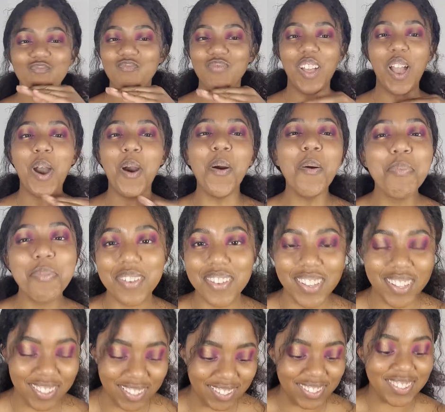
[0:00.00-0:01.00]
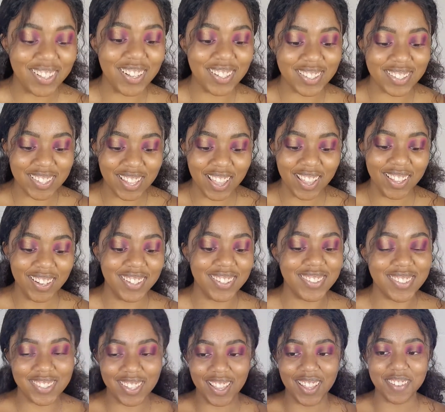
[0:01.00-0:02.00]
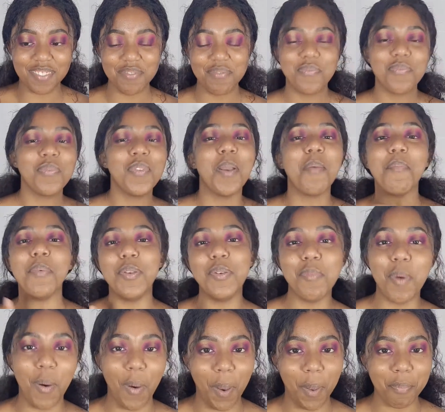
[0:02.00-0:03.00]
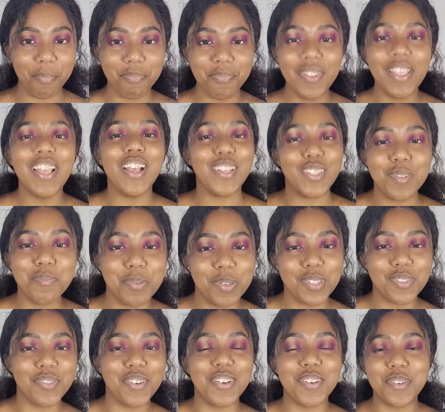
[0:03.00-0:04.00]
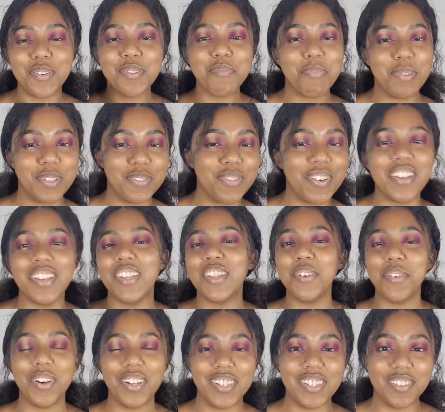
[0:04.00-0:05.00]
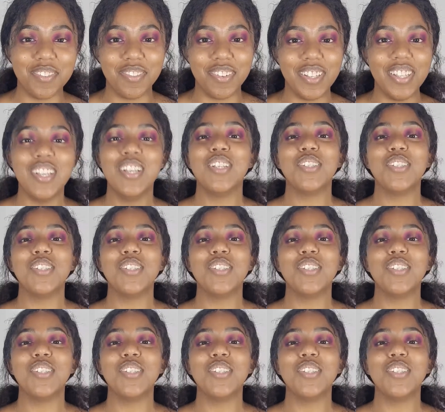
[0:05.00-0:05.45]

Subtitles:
I hope you hear this. Let's say my mom has a best friend Auntie V.